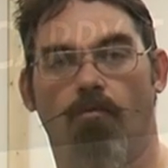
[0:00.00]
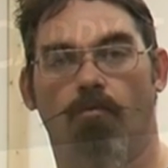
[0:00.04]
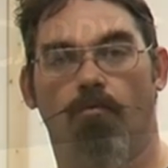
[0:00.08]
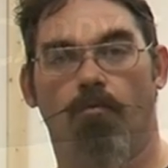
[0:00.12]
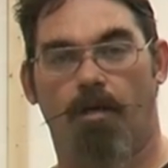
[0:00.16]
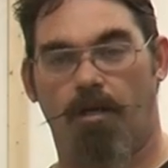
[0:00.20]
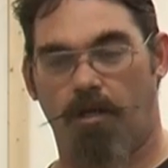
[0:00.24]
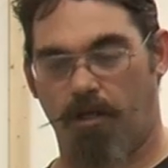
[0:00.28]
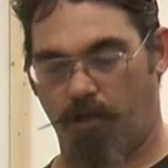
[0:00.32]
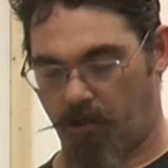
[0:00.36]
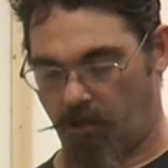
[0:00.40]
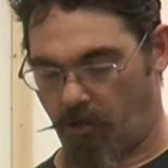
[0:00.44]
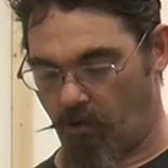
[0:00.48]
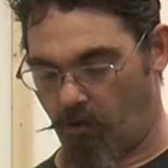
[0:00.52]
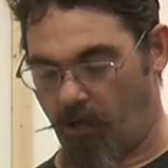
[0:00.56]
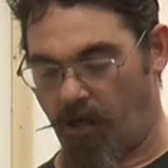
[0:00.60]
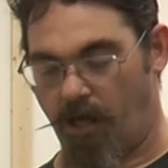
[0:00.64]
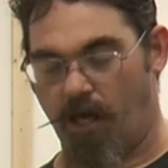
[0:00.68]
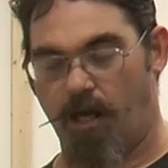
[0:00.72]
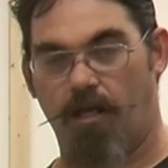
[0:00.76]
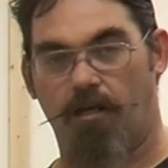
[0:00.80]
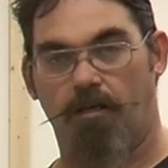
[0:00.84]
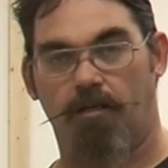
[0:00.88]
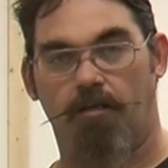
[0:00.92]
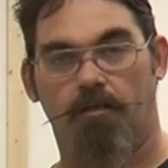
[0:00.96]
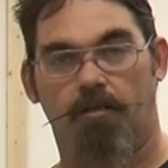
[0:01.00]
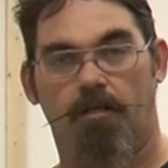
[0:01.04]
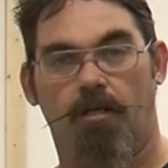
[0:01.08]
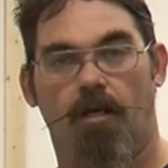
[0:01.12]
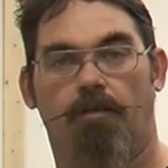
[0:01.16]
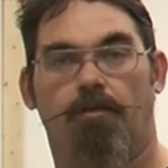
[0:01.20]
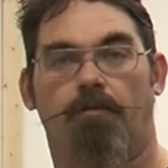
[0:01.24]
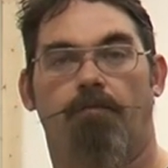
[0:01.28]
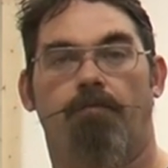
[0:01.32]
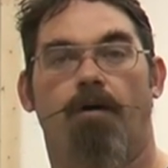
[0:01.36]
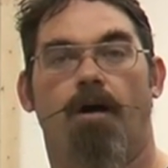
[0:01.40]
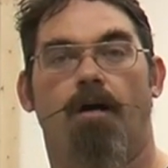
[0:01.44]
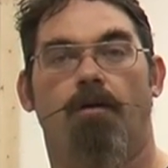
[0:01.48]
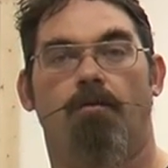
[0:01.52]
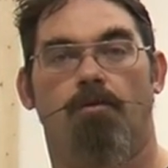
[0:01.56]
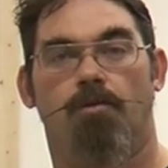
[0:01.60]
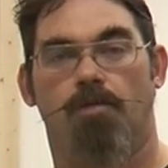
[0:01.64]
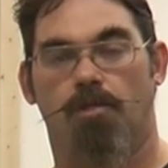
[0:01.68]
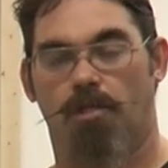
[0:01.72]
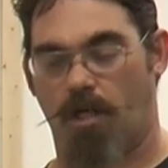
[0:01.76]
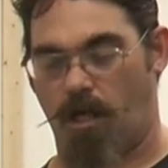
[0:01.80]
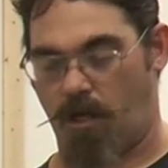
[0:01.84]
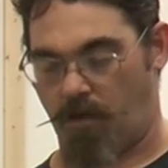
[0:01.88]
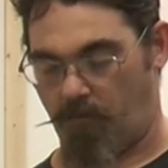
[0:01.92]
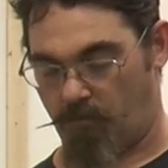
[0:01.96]
we're ready to go ahead and cut the final
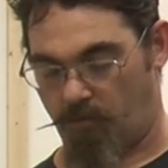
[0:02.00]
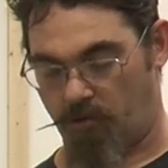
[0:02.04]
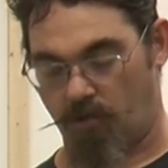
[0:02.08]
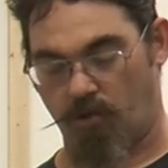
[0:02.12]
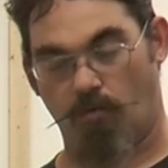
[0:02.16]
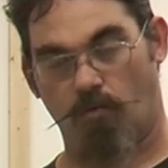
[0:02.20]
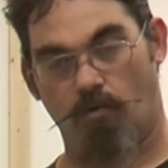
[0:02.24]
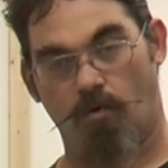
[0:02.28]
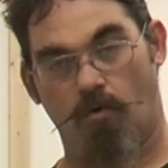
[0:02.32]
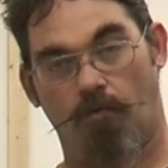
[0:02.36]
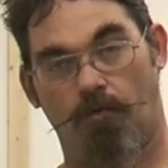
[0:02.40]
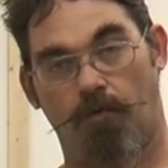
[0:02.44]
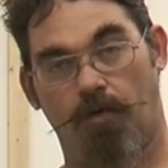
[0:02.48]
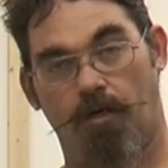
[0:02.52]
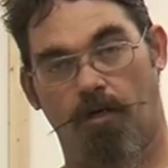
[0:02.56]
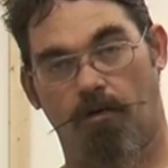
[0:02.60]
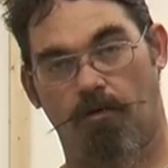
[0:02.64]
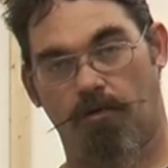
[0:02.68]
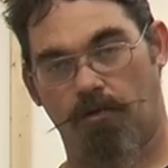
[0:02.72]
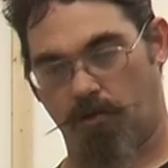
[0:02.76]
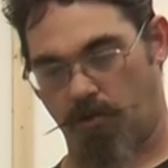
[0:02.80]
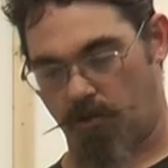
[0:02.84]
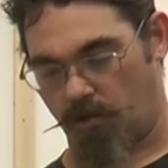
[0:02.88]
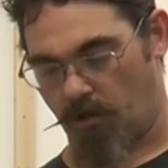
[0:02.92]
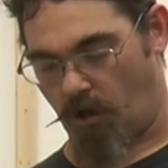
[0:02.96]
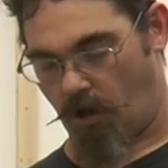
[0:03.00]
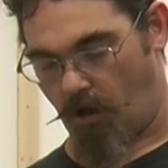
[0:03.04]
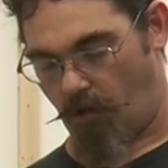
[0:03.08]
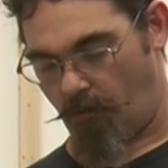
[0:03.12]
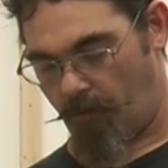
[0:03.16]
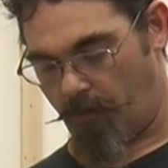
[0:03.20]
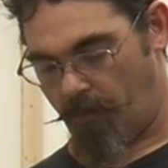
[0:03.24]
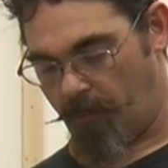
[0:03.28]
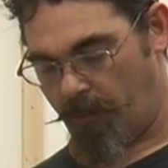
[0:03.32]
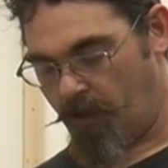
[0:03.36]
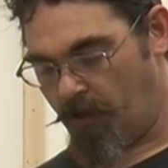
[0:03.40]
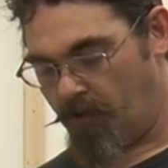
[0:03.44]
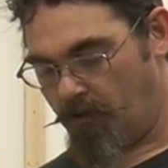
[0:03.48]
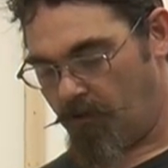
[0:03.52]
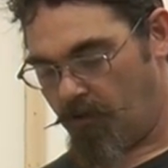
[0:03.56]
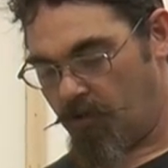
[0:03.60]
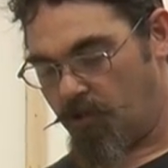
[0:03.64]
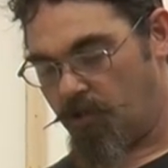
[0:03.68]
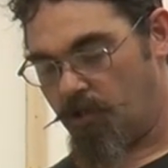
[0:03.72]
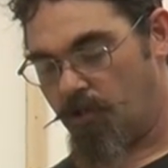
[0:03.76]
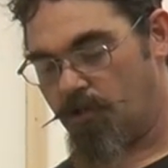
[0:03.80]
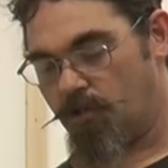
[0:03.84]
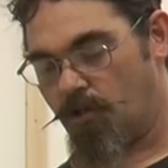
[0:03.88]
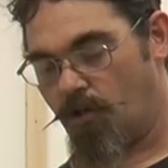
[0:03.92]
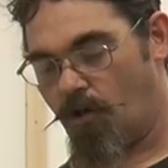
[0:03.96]
shape. So we're over here at the saw.
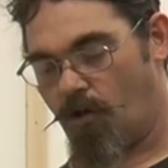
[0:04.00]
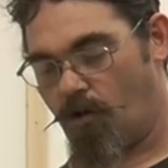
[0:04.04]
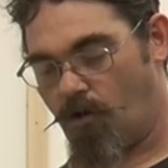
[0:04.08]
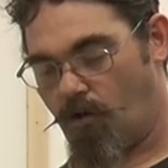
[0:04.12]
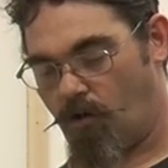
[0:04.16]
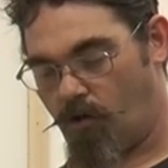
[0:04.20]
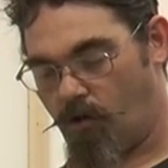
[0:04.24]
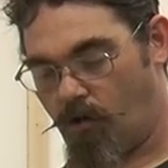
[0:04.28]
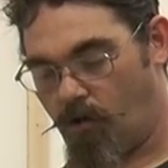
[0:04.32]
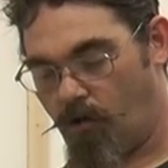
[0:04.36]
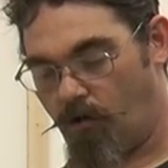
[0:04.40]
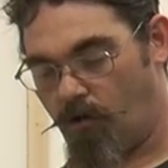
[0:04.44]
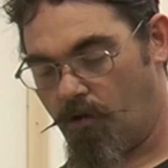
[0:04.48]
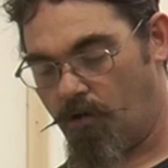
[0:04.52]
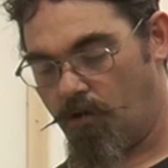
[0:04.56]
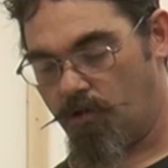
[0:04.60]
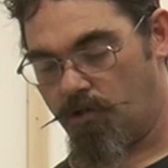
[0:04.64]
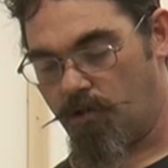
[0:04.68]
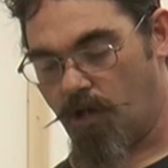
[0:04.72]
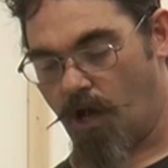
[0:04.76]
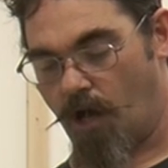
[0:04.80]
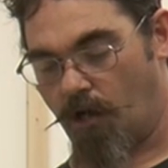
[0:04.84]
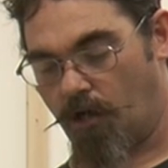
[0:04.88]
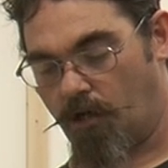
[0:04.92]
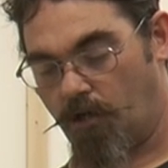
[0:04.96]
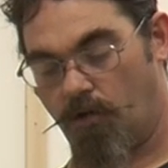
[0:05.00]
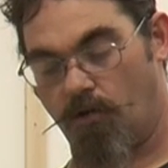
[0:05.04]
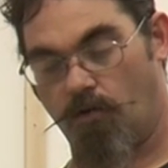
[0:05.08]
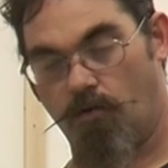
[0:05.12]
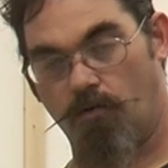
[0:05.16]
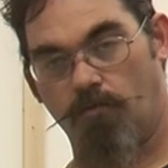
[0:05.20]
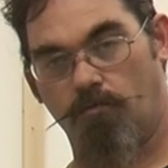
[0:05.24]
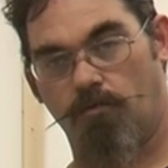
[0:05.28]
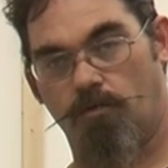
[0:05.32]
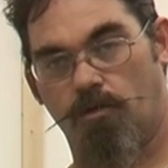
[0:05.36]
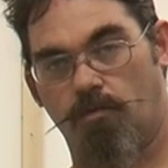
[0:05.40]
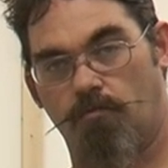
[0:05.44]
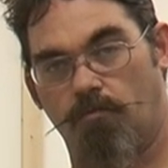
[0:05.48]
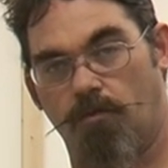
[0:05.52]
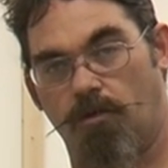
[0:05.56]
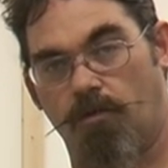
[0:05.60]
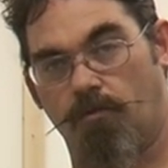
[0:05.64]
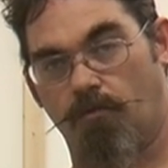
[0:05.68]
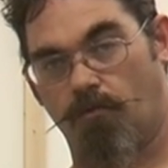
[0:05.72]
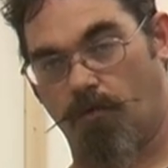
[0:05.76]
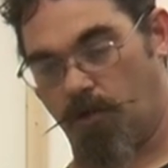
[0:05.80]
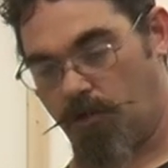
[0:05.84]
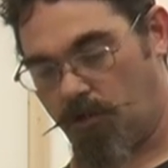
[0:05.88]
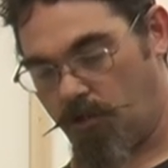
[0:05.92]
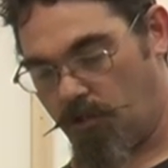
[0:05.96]
This is our Taco Smith &
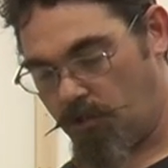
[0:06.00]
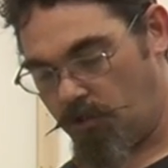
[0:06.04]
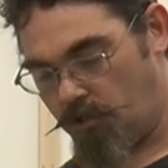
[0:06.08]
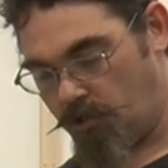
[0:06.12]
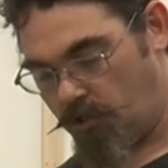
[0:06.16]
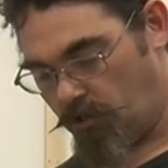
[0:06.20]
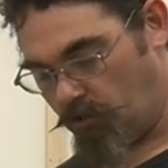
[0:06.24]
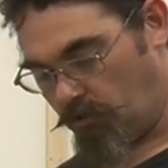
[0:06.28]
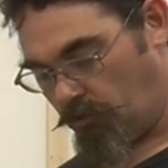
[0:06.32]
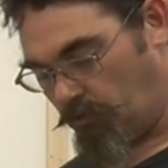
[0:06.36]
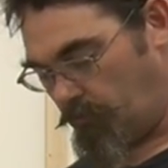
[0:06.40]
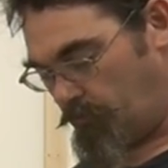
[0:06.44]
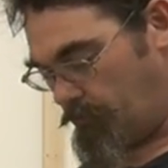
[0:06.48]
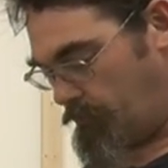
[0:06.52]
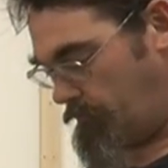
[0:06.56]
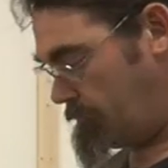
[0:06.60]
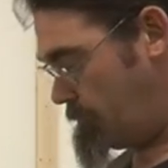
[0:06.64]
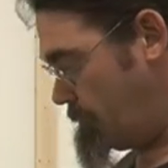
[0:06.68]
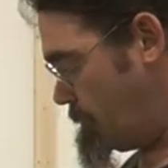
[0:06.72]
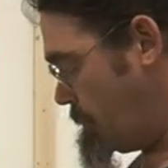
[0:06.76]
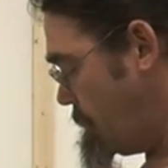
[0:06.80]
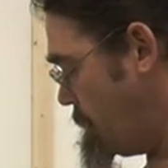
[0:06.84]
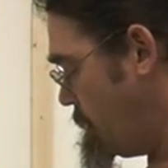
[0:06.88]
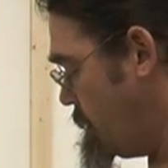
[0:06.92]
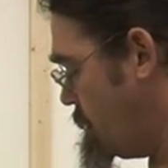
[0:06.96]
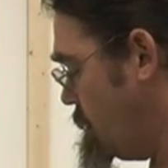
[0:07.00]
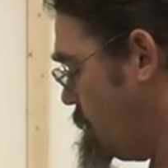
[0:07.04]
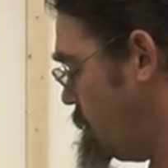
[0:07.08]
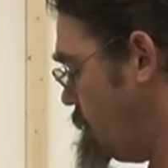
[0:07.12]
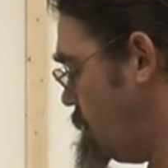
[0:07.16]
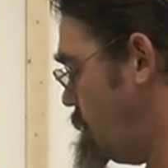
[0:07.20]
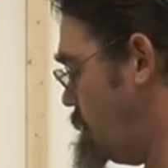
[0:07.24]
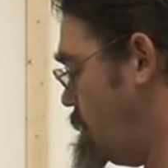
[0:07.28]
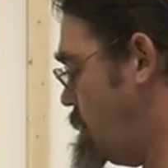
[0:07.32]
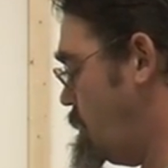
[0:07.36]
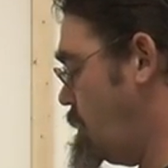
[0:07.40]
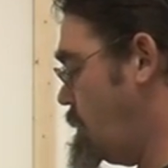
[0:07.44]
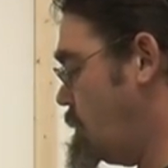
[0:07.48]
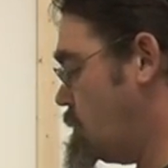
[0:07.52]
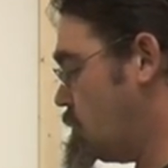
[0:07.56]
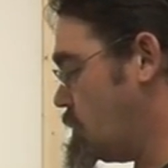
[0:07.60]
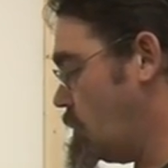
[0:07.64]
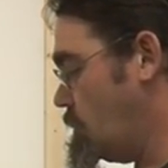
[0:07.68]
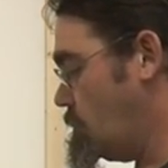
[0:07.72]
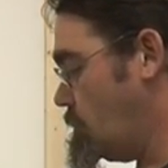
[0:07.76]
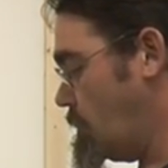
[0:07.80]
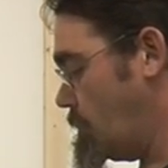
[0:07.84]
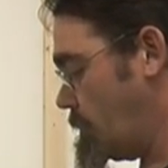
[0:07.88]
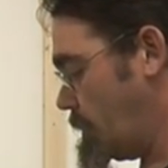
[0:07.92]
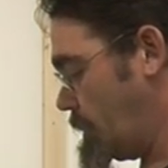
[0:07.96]
Wesson shield.
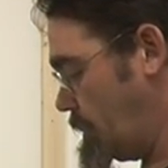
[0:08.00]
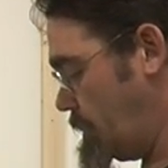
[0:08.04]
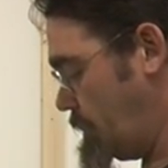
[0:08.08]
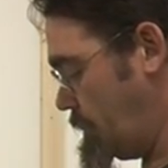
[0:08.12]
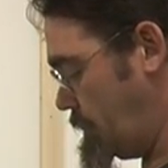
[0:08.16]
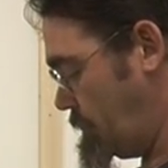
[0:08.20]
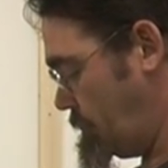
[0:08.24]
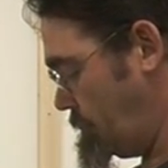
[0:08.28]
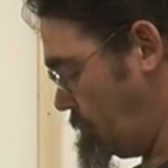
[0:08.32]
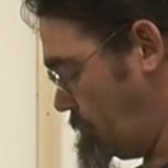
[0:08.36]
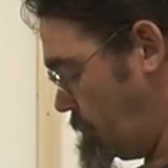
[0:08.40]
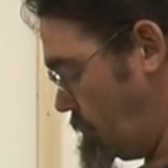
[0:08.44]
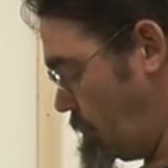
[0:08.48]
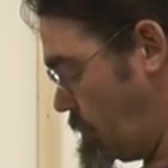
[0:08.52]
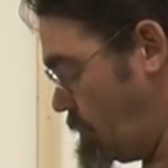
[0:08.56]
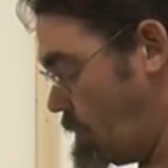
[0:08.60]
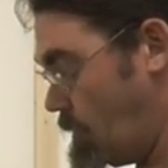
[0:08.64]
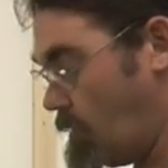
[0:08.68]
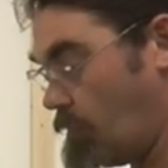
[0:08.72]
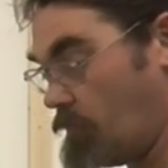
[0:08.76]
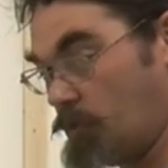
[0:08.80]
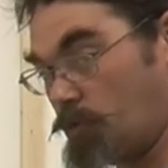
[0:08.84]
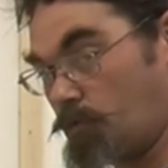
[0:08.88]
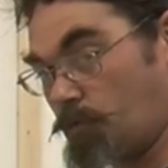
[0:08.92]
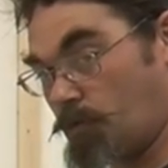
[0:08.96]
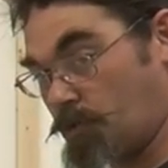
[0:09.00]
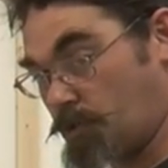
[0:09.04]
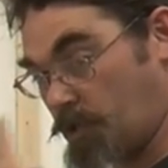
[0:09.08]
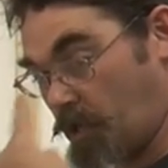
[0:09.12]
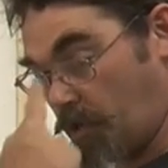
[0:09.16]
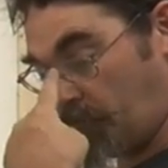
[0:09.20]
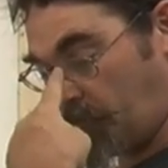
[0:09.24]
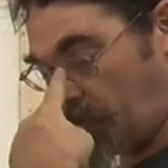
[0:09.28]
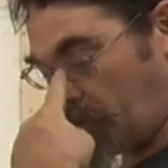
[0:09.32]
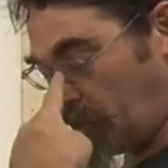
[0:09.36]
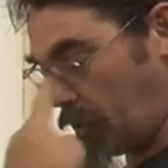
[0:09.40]
So what we're going to do, always wear safety